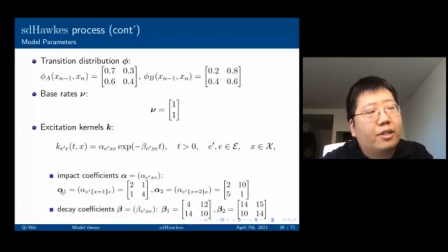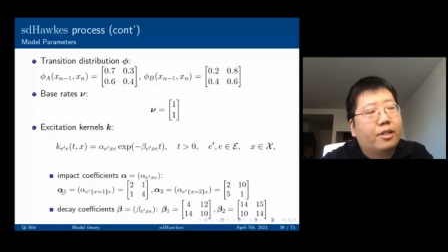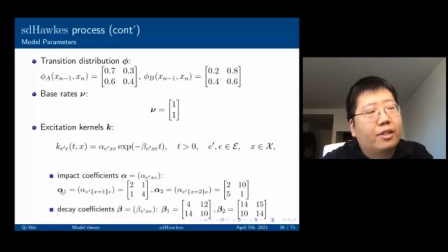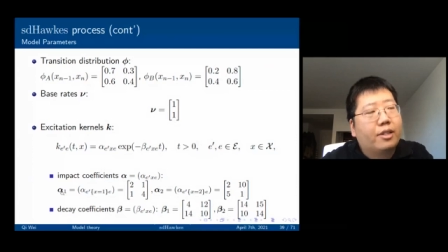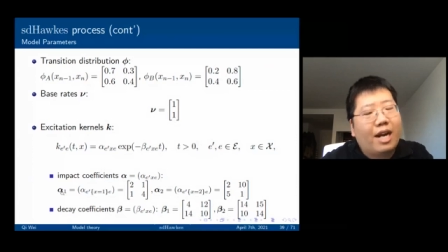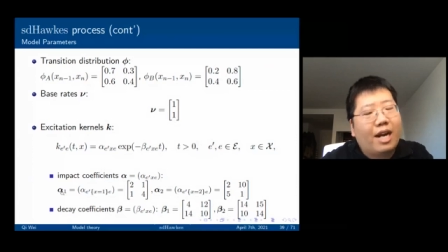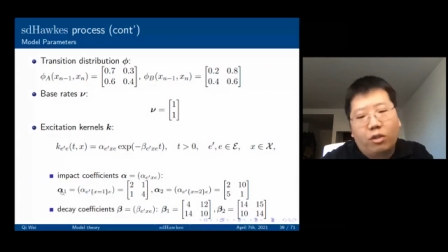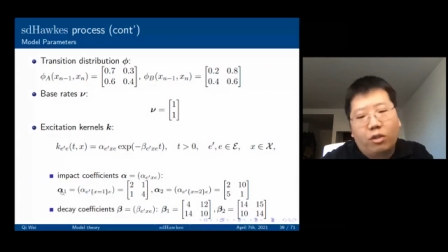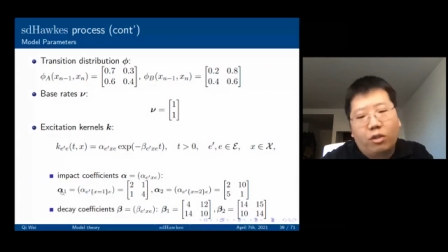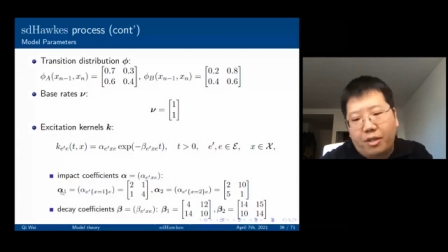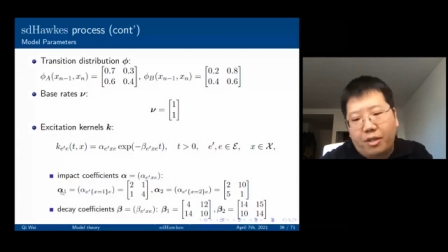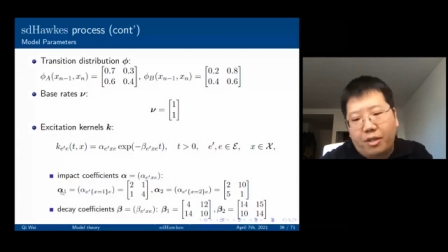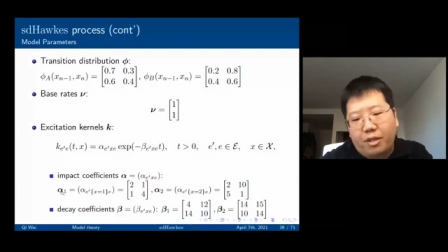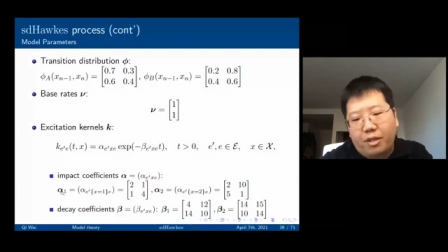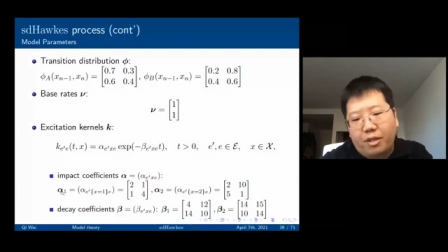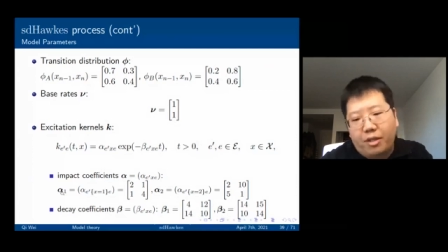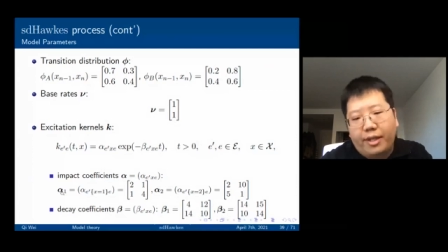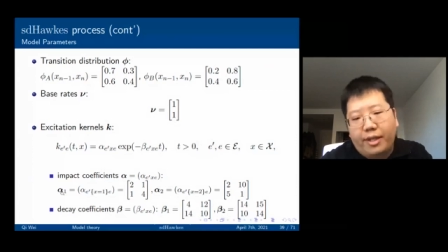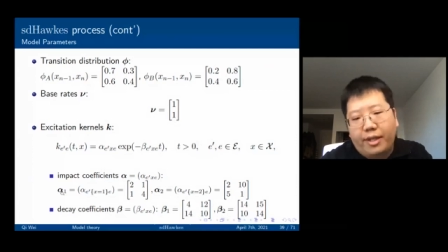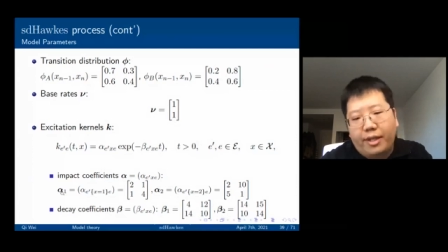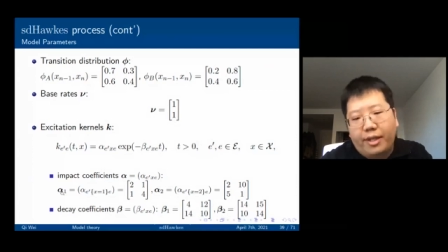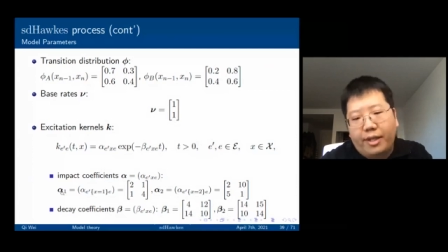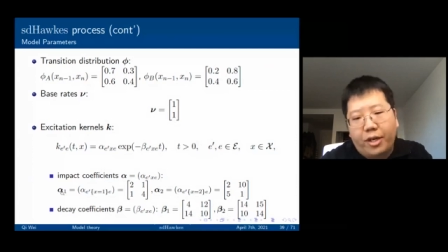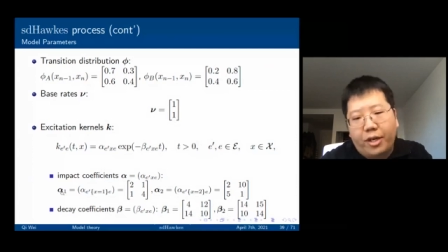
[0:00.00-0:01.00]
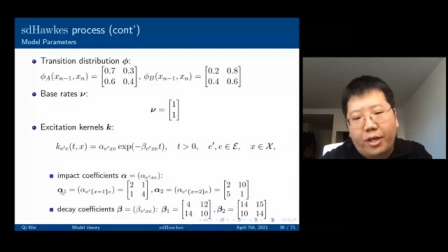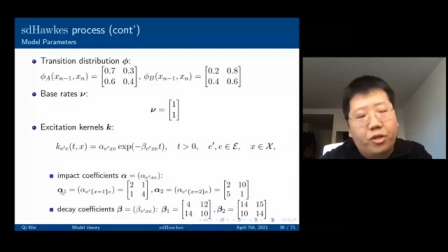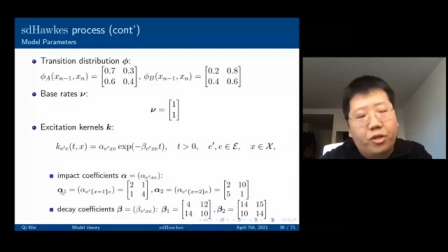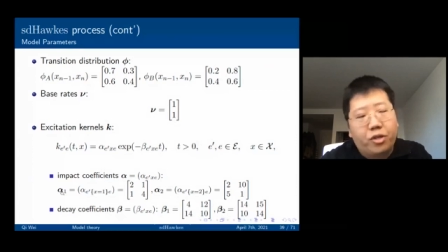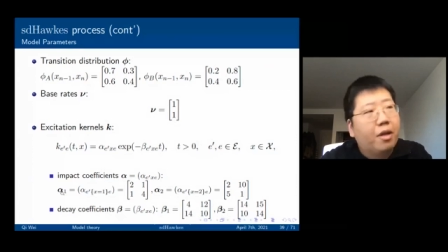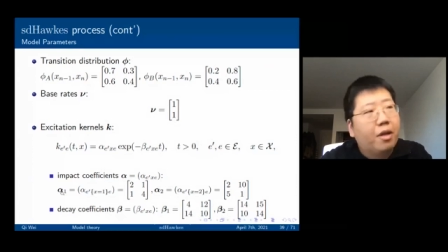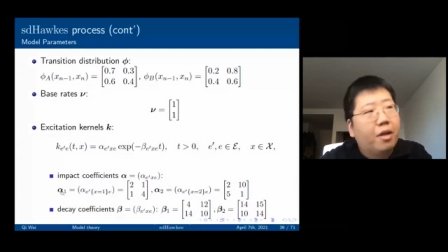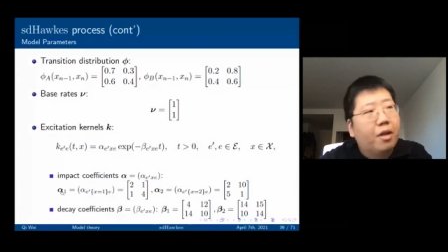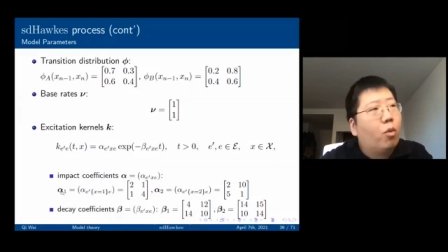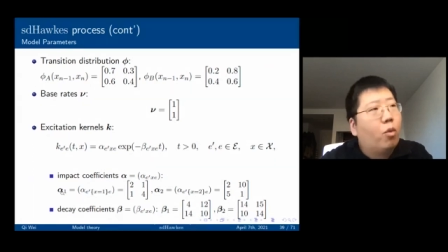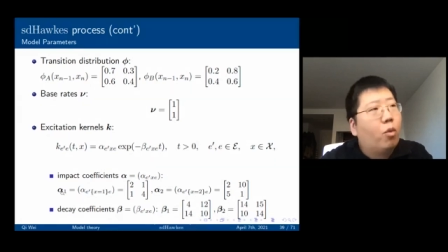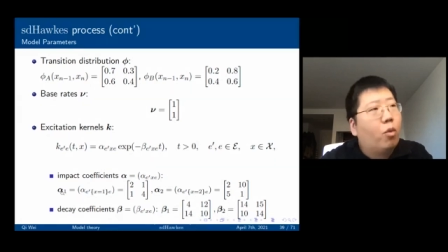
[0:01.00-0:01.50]
characterizes
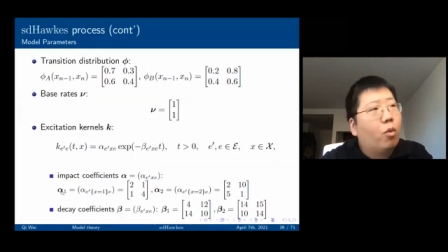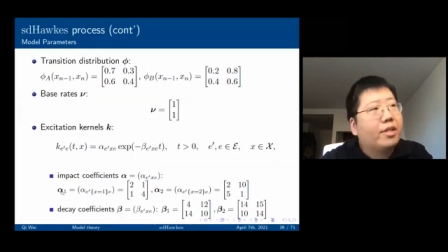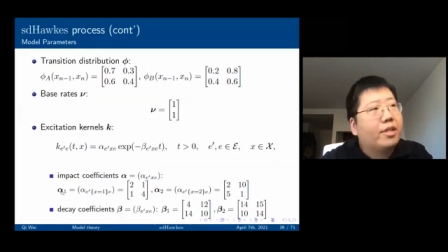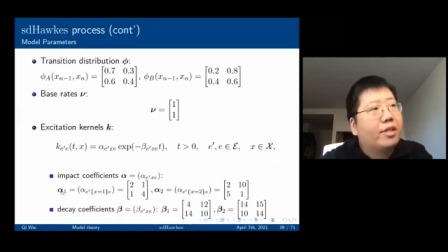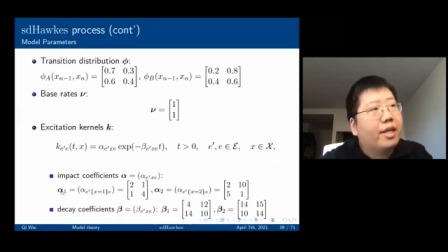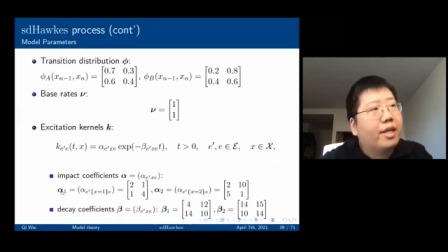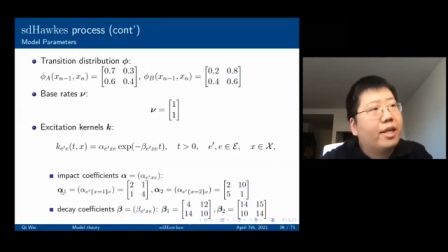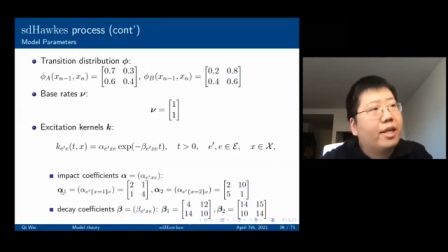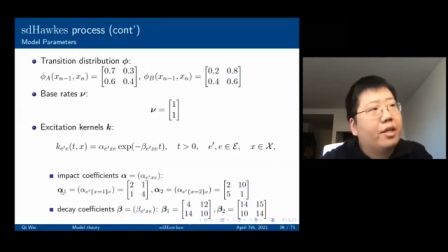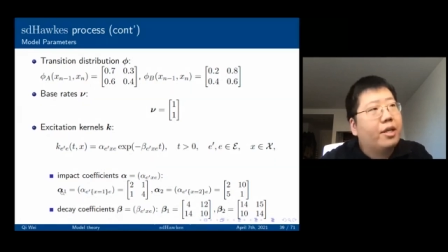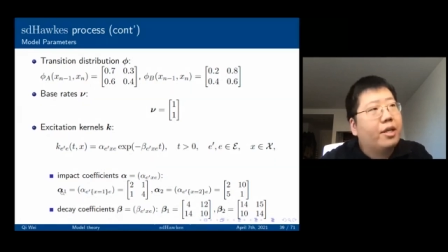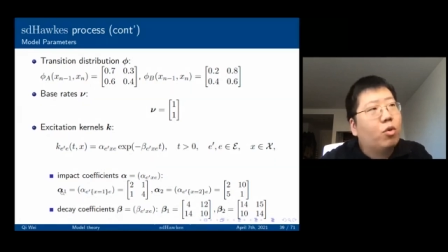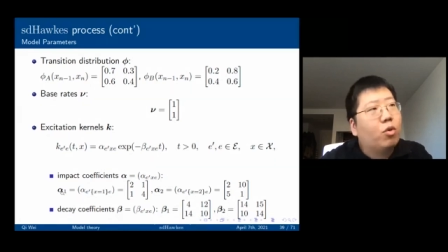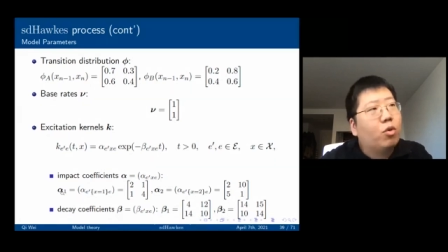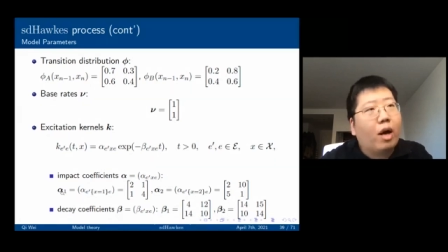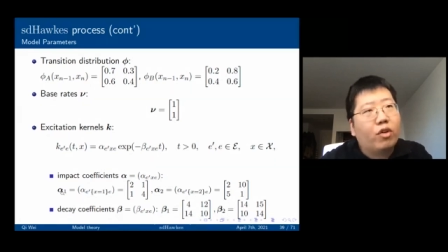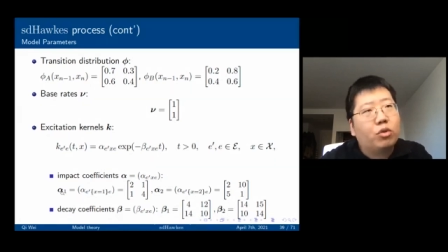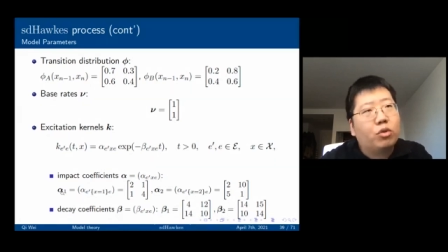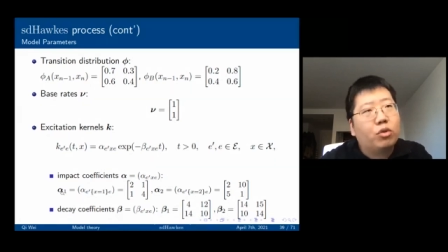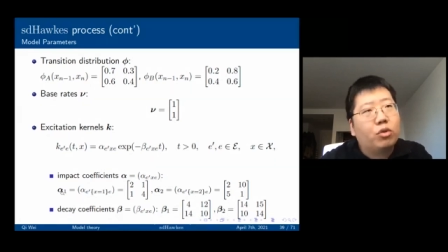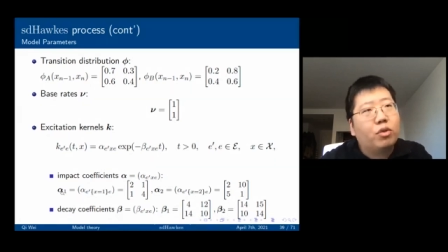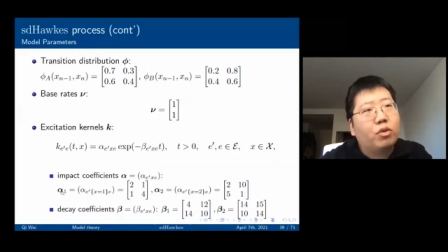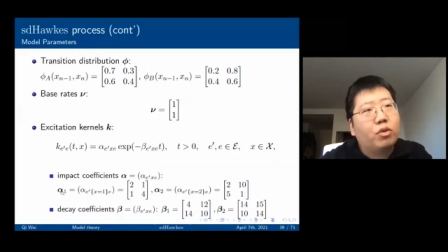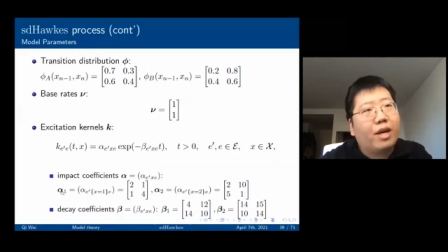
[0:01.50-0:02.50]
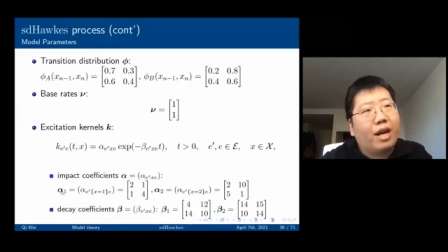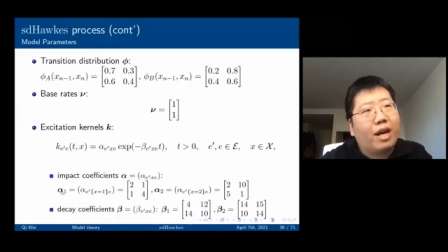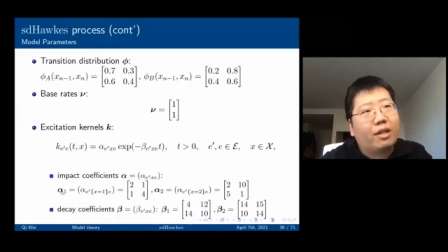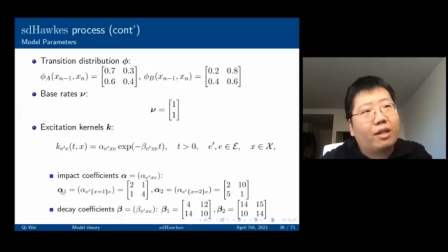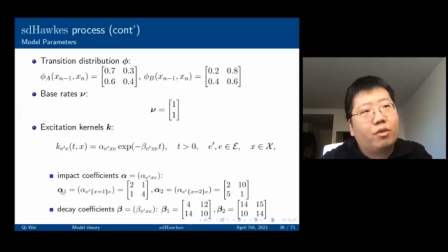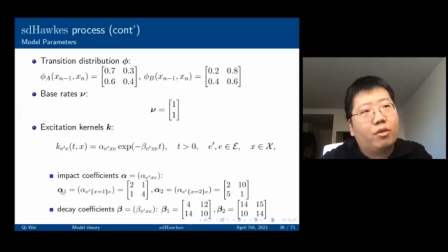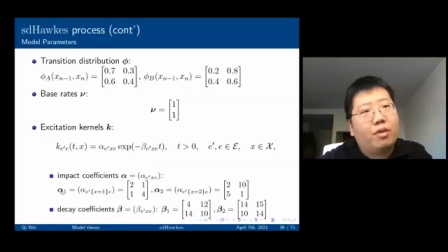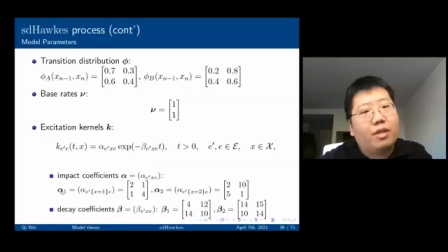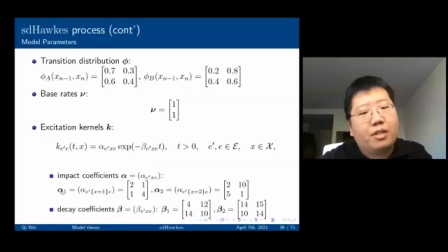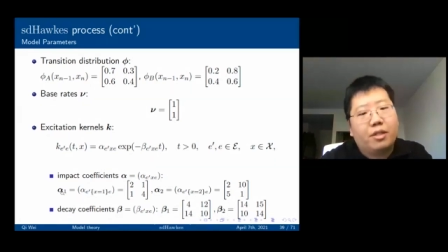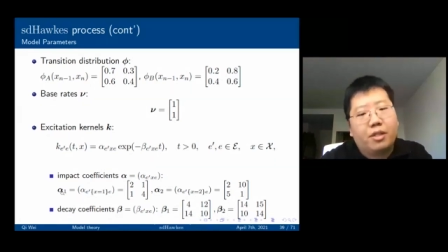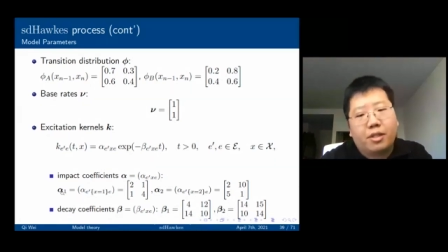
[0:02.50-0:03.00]
excitation when state equal to 1.
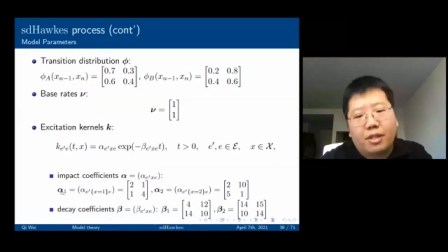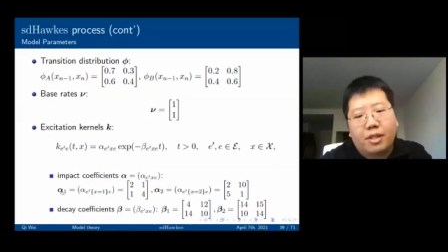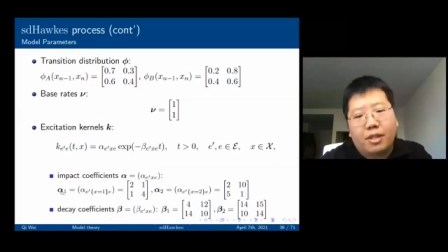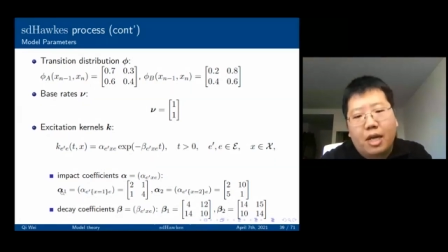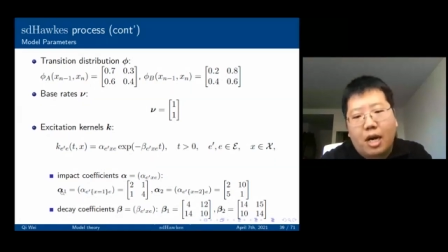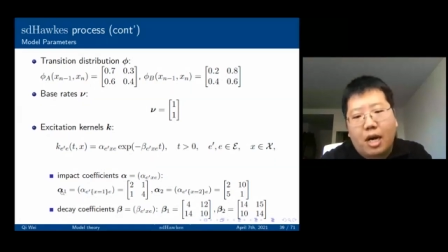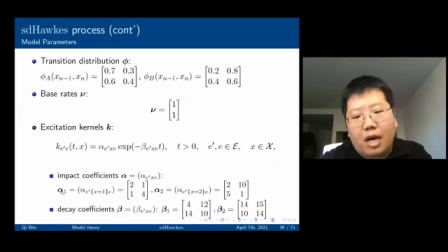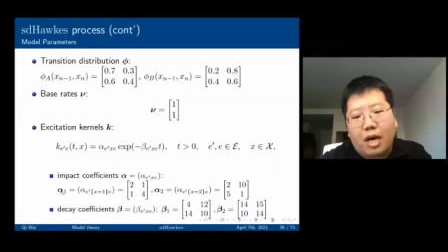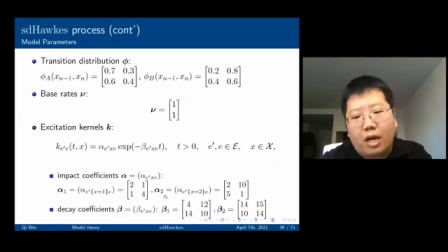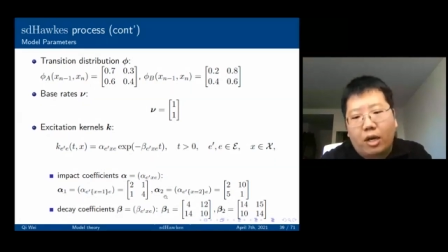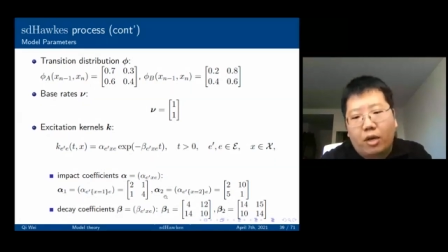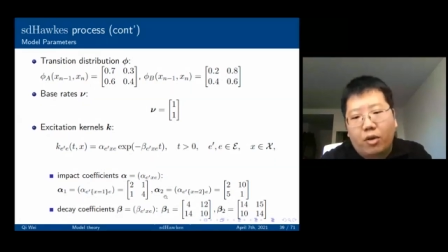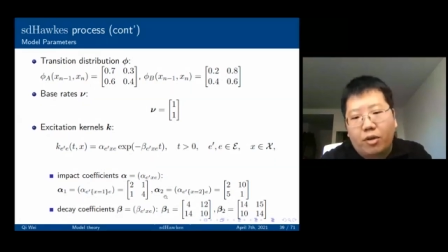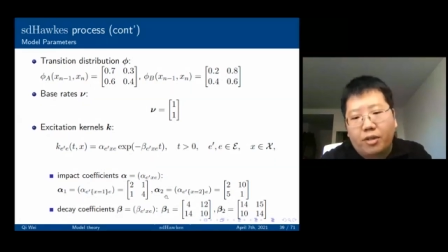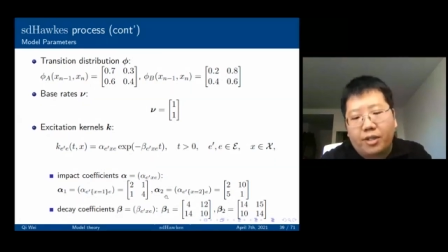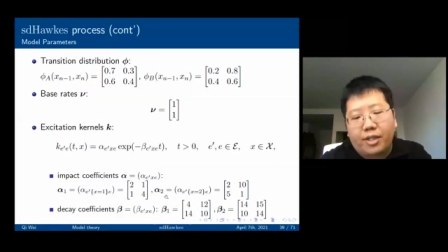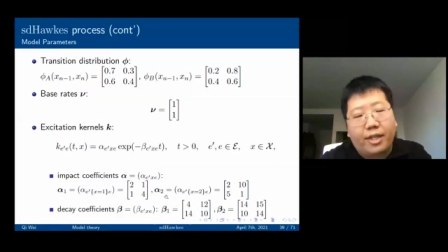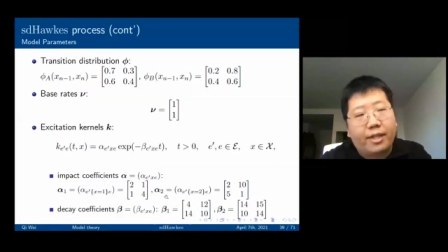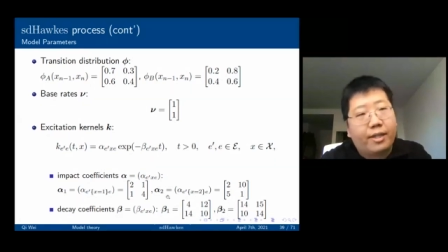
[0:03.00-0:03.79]
Alpha 2 characterizes